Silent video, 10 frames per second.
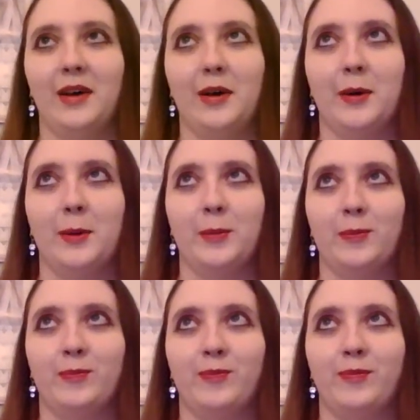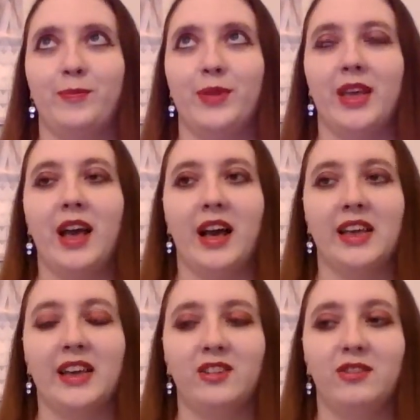um, but yeah,
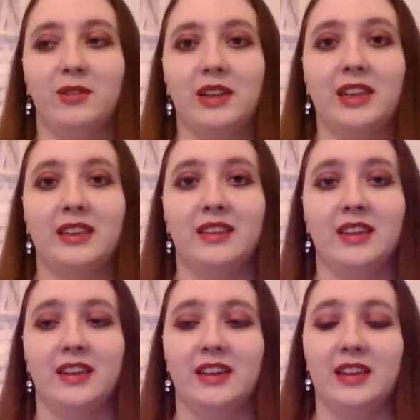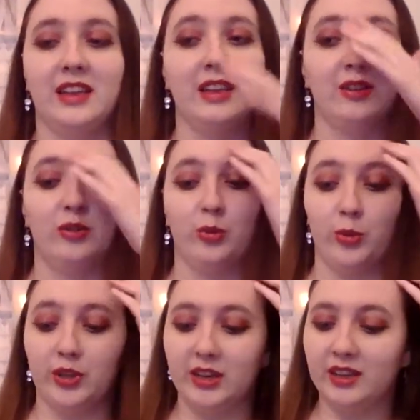I actually really did
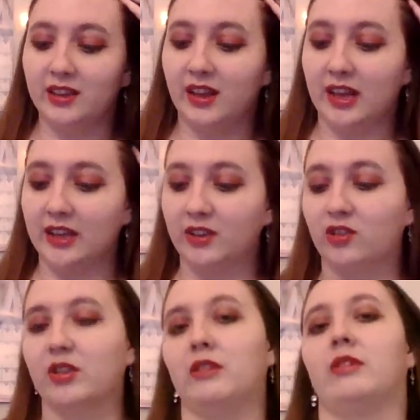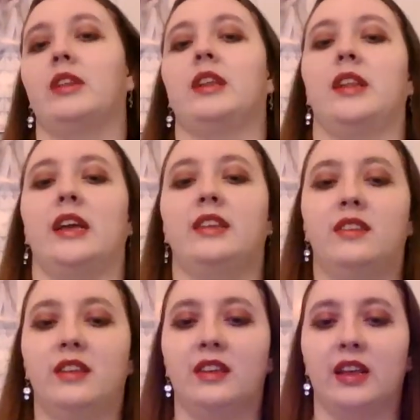enjoyed it. I actually really liked
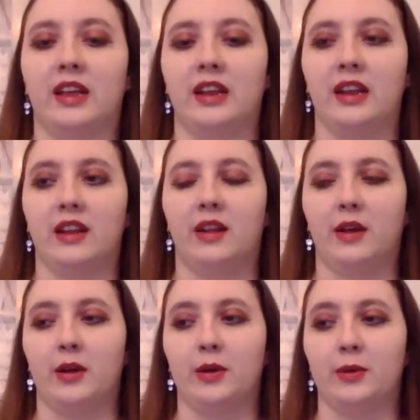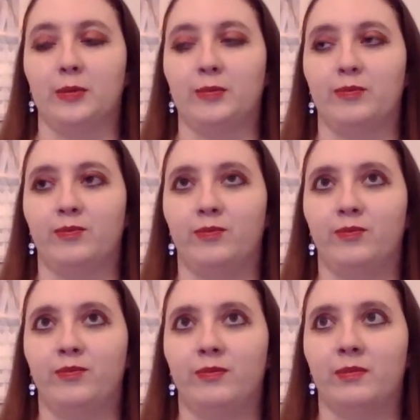it, and um,
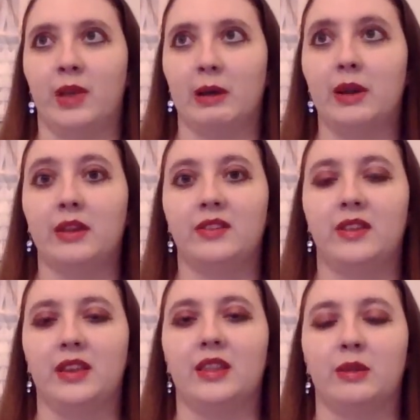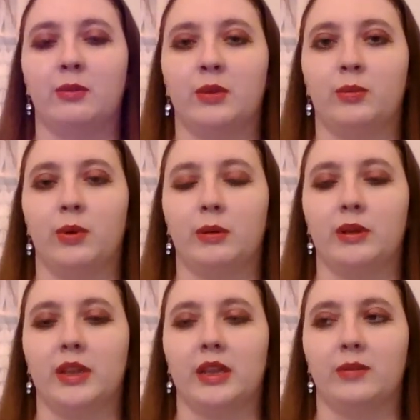I would have to say this one's probably
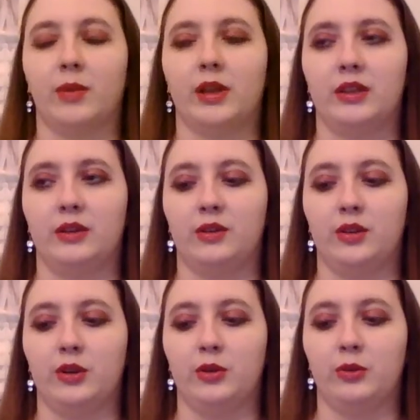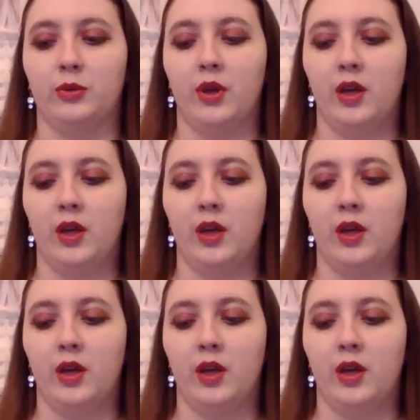like my new